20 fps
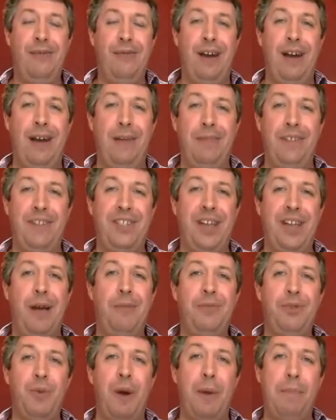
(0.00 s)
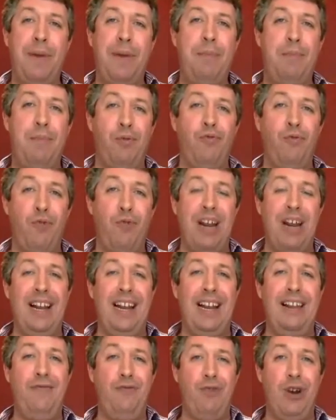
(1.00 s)
The times where people
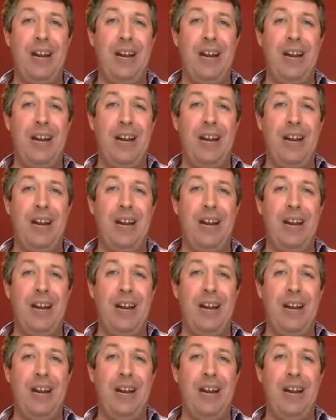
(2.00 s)
really,